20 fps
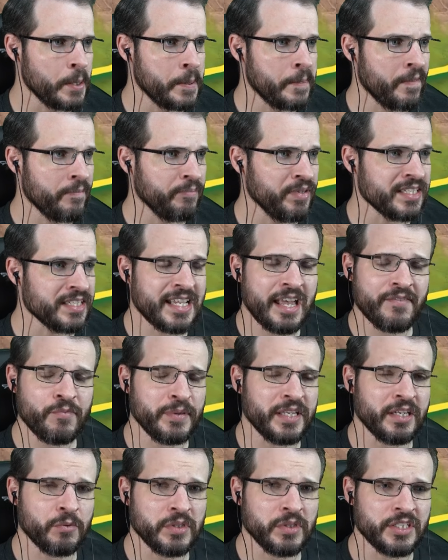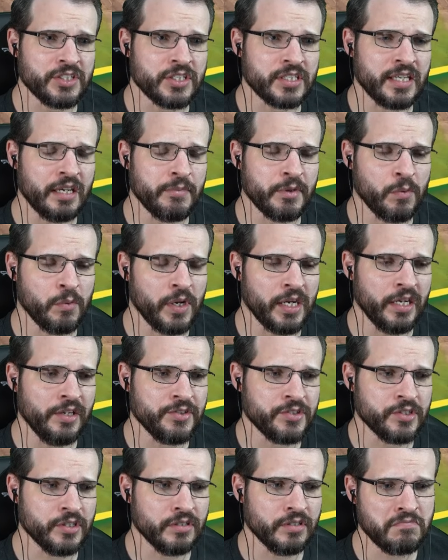Plus, I haven't played a religion game in a while,
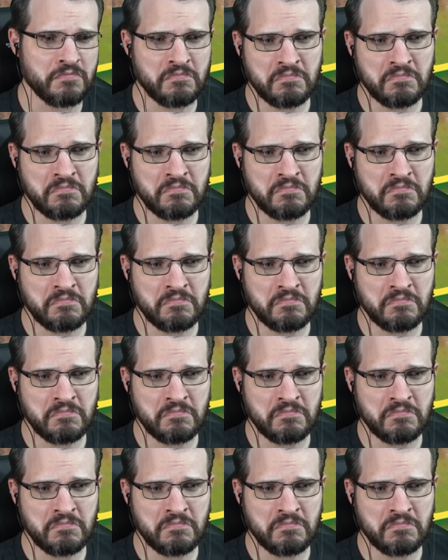so